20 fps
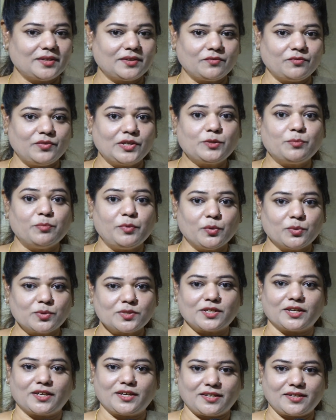with
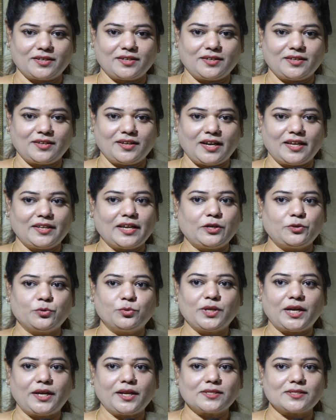music. And I do
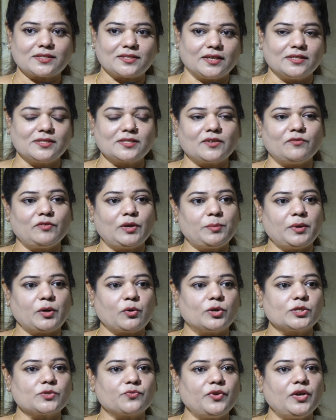that extensively
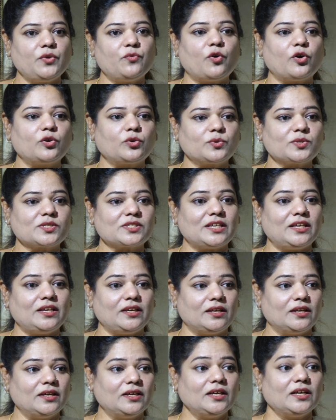because we want to
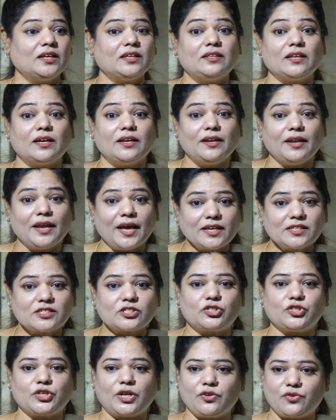see the next
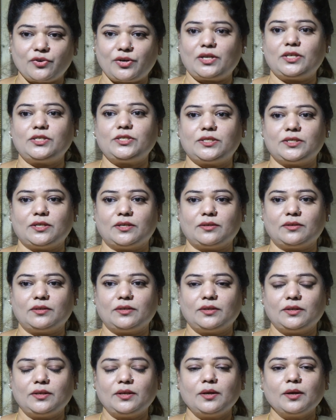generation
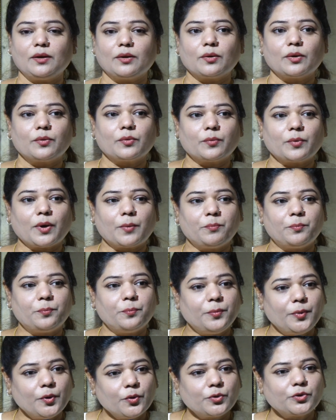
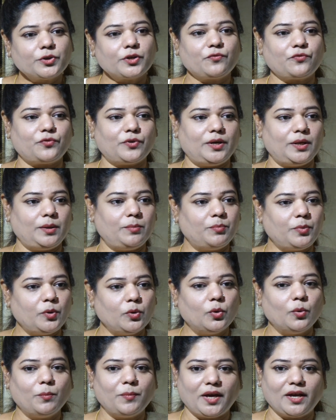beautifully
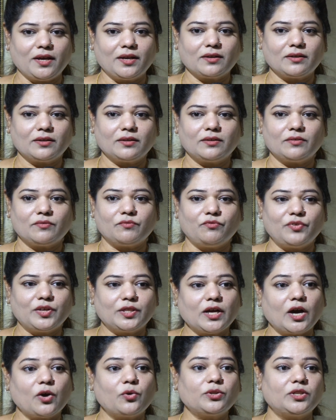blooming
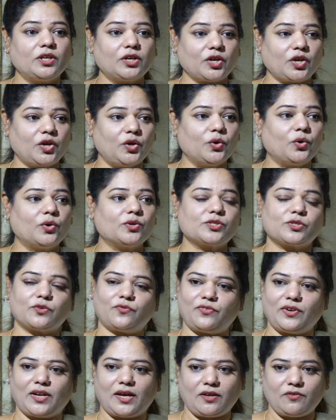without the chaos
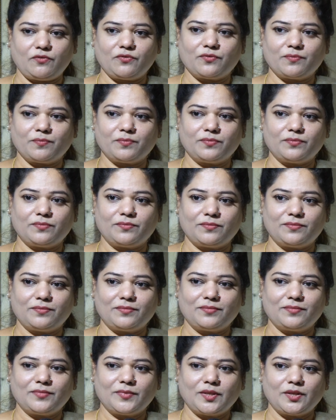of life.
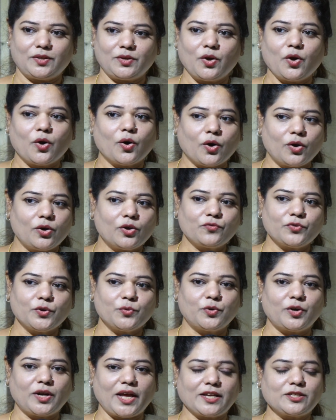All of you
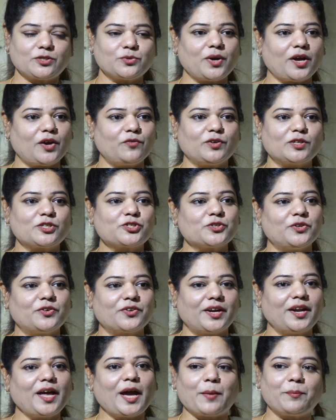would like to have your
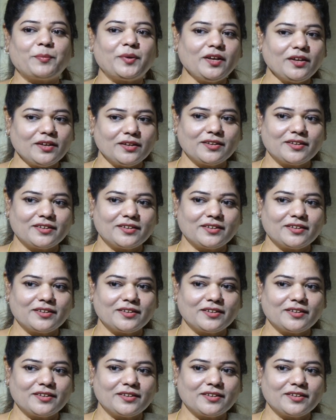children happy.